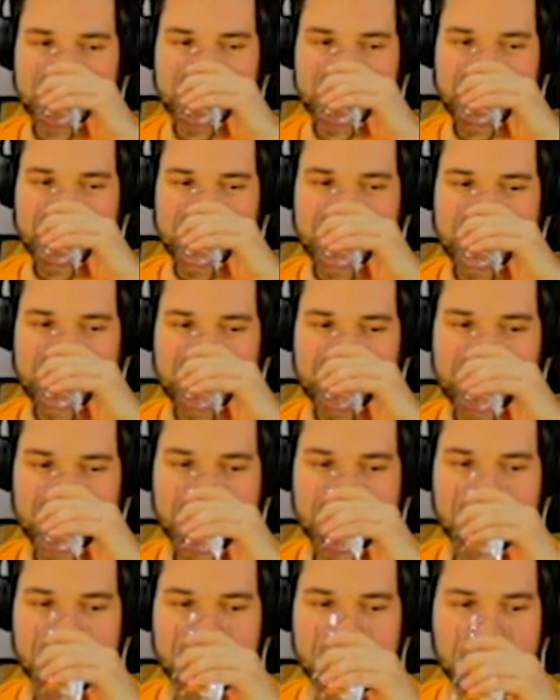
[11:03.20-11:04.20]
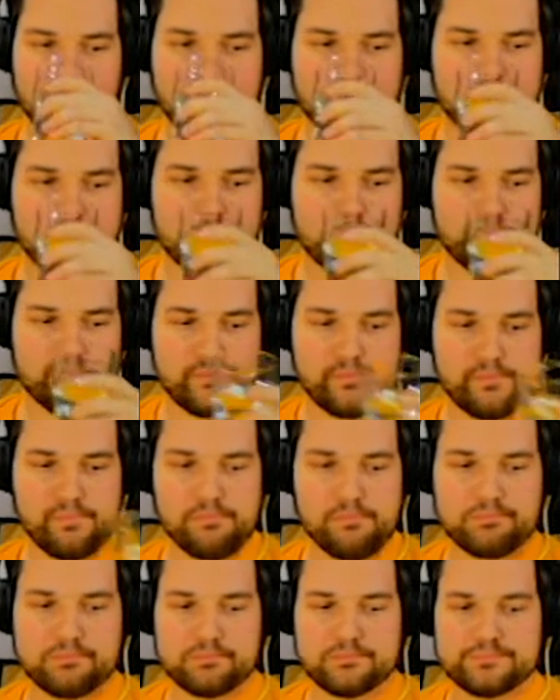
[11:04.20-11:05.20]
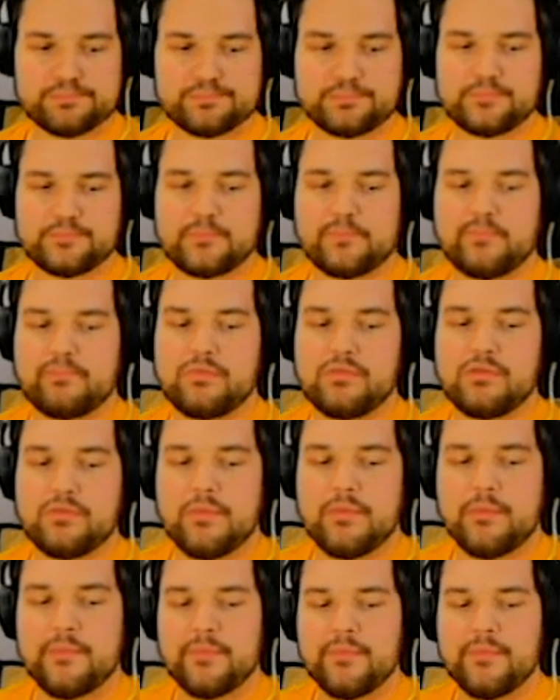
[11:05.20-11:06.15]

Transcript: Sappers, nobody takes sappers.